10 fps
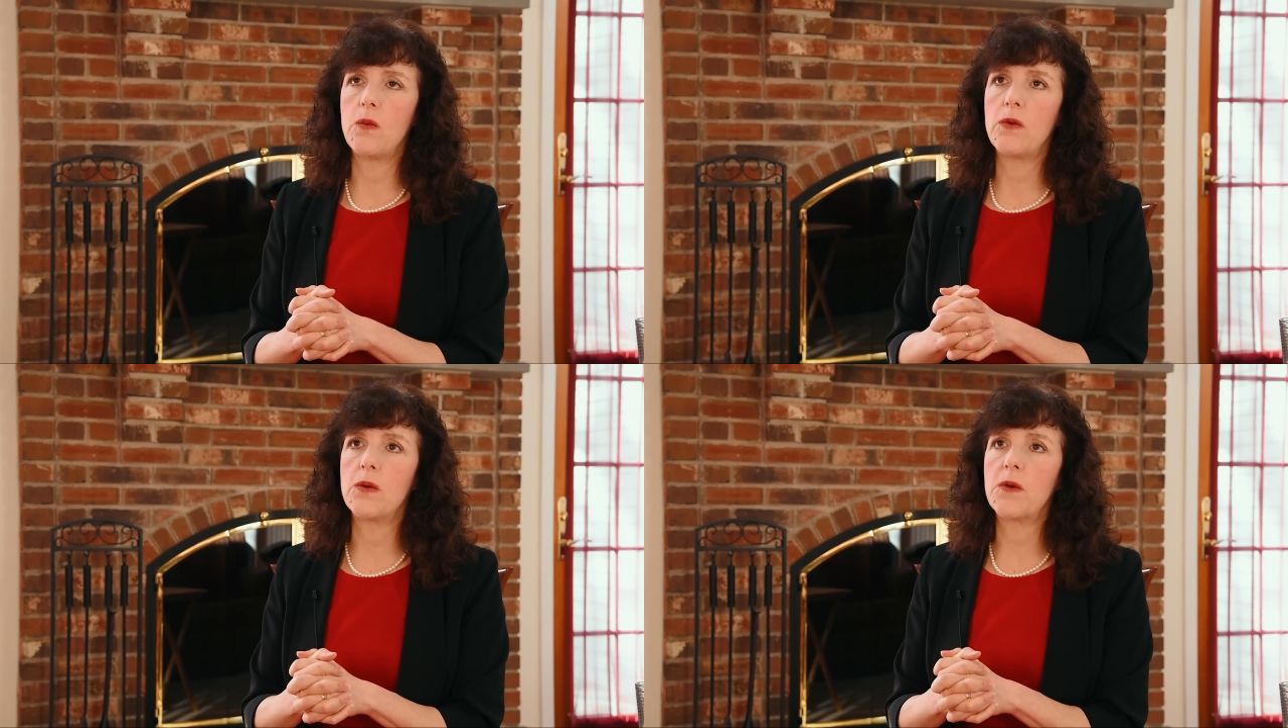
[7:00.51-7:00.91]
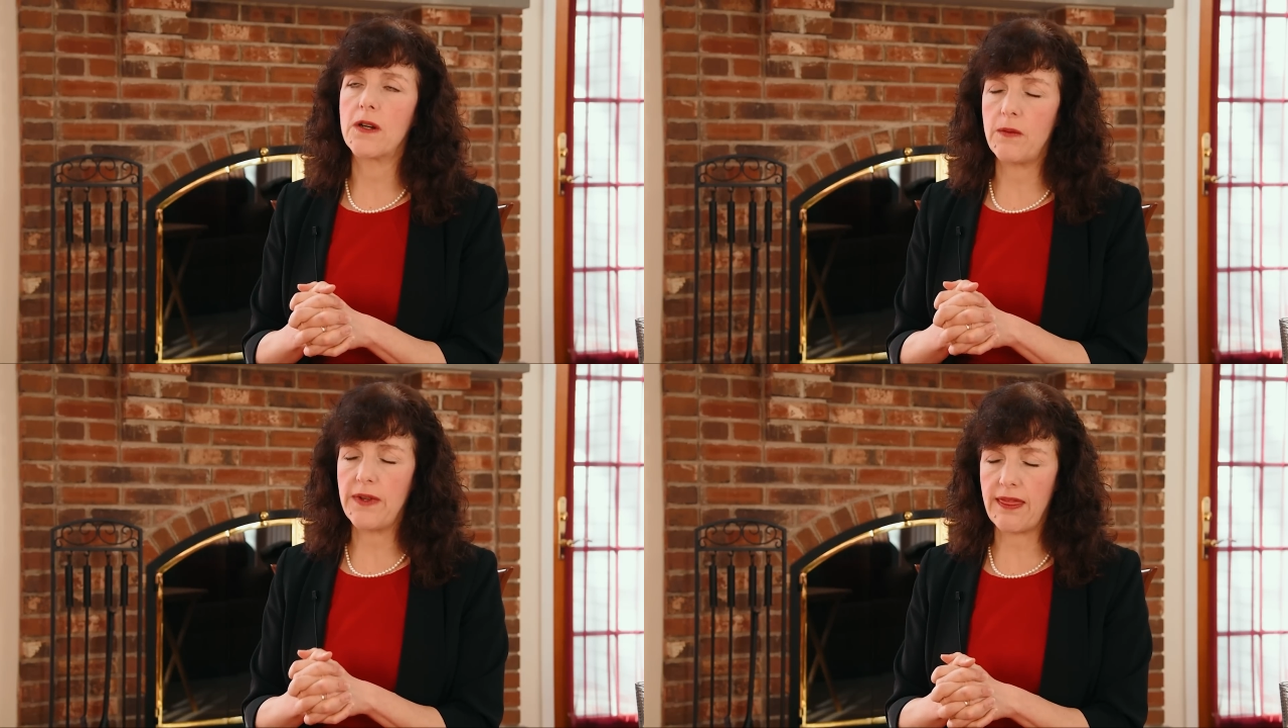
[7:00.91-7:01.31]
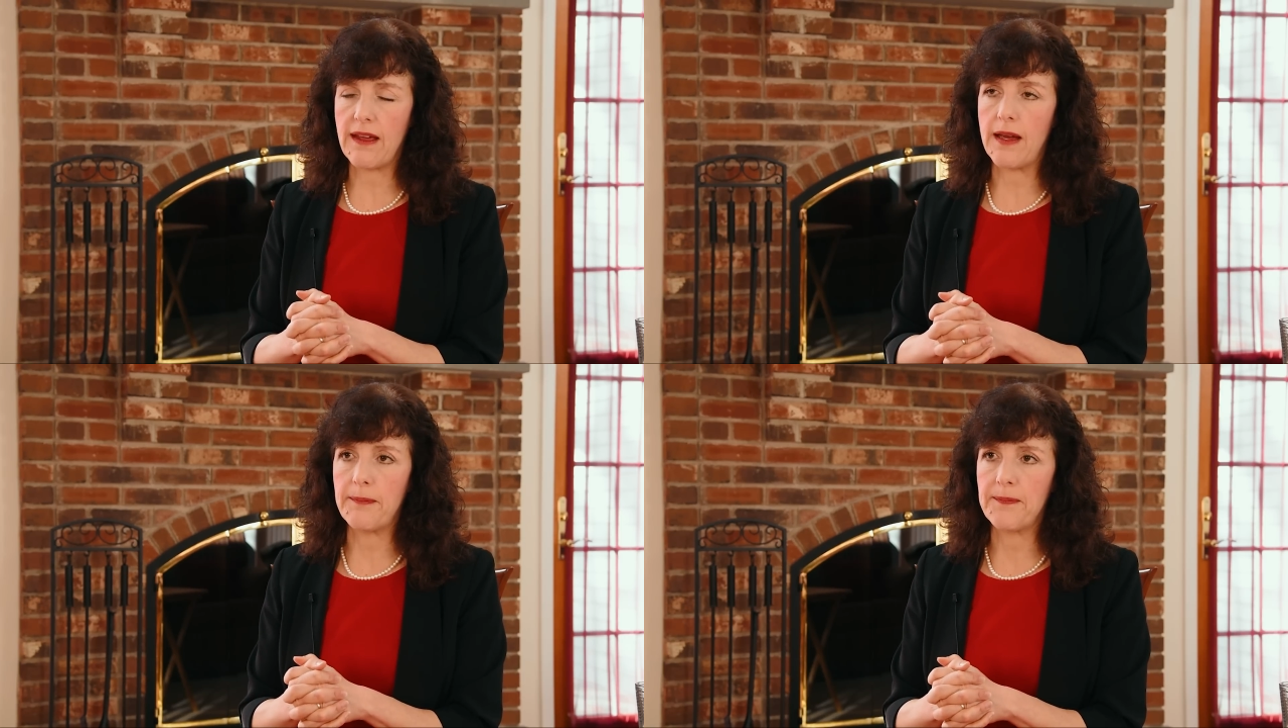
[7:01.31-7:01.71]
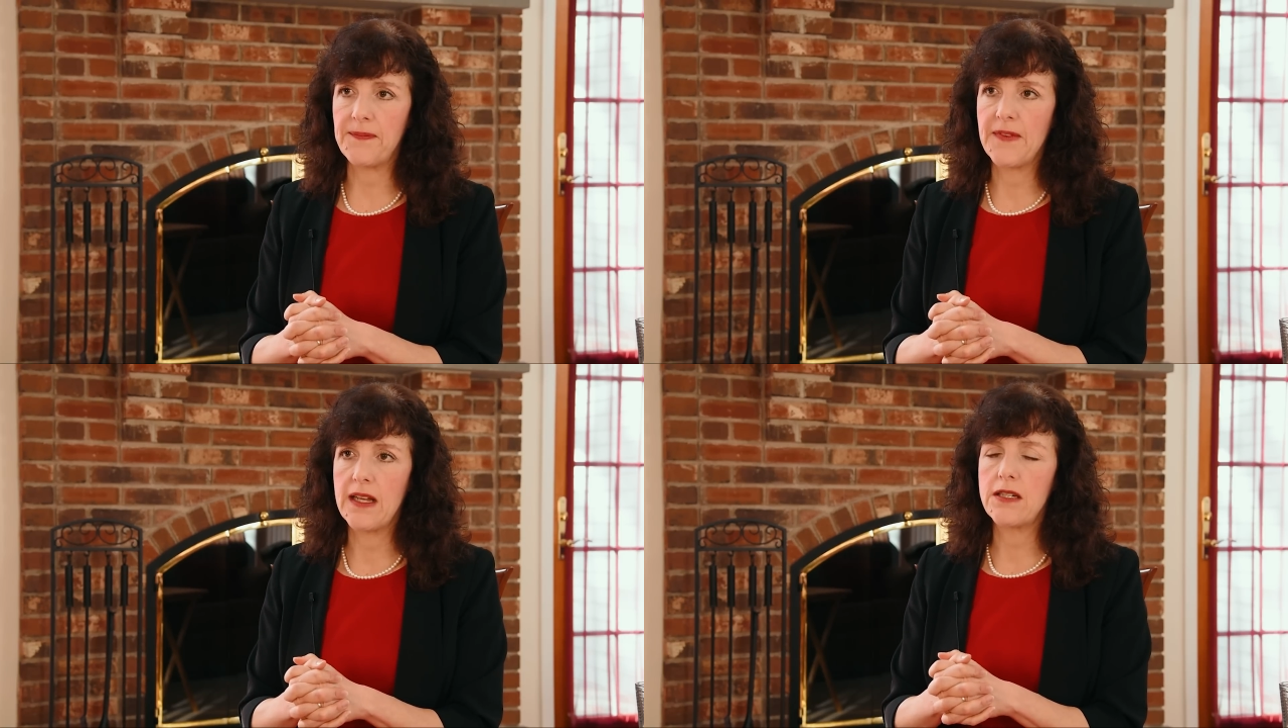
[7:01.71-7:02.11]
will work with them
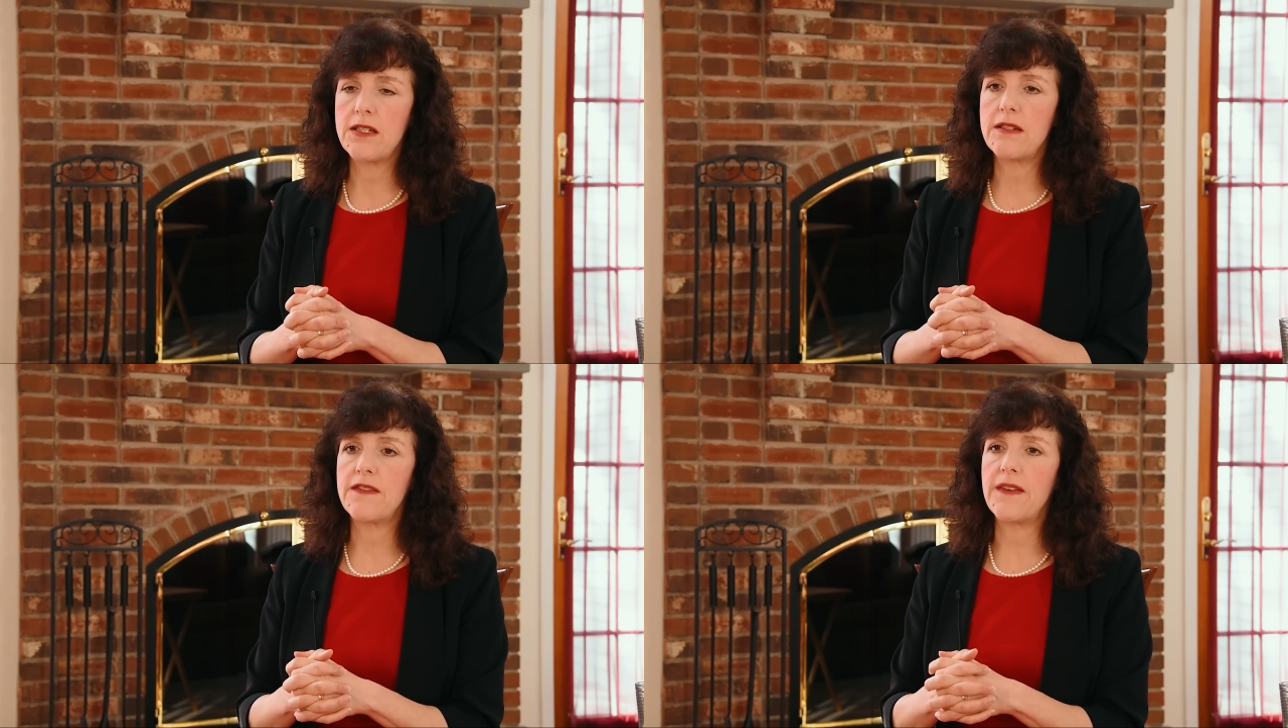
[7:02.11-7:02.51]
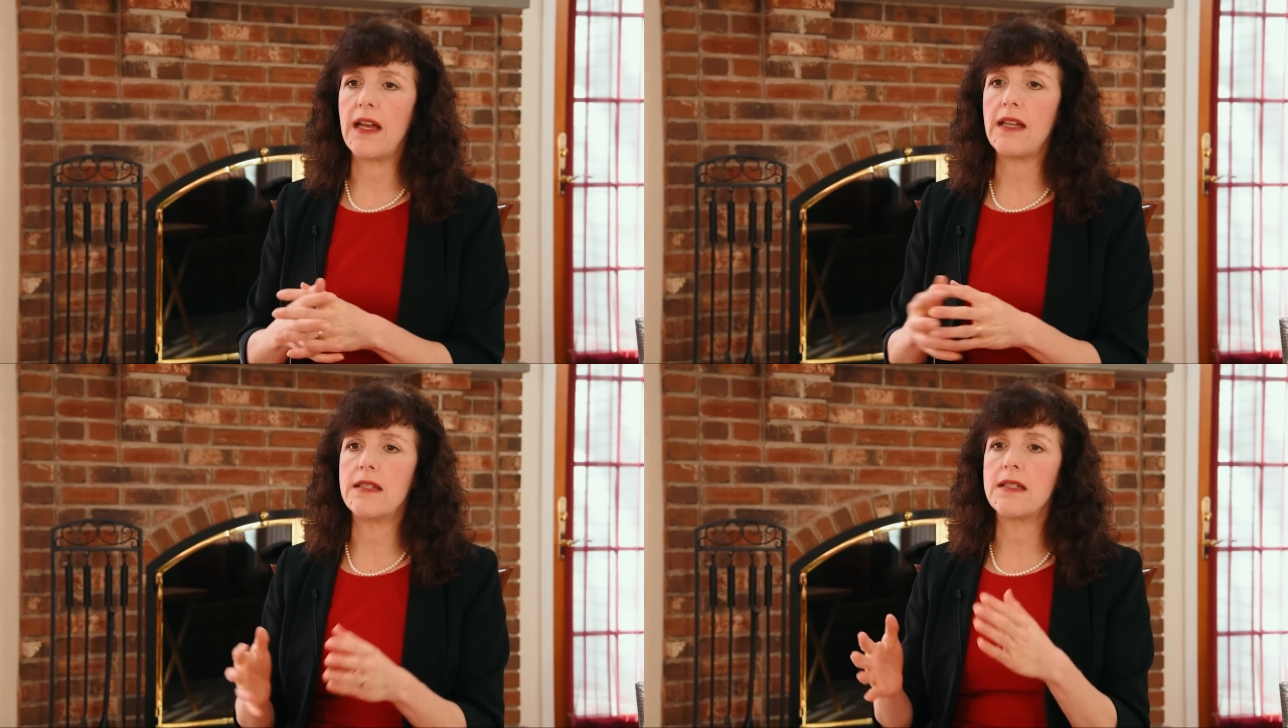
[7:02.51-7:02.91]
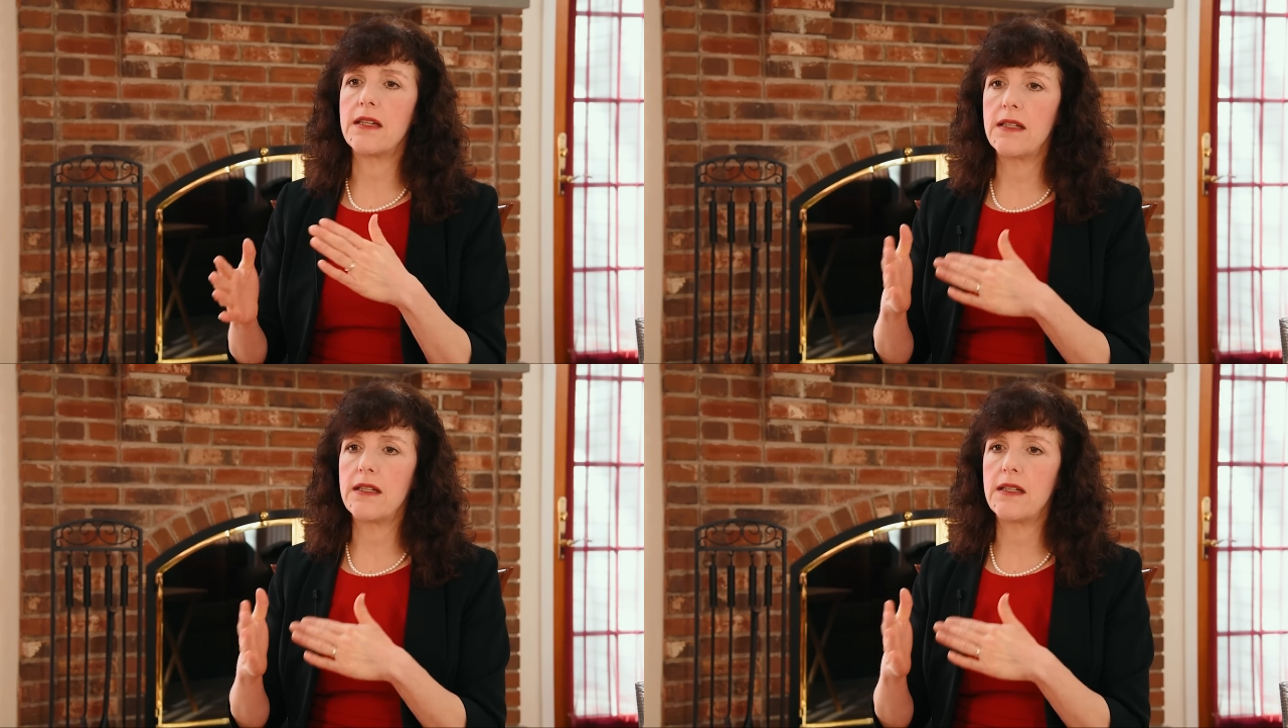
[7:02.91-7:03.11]
to find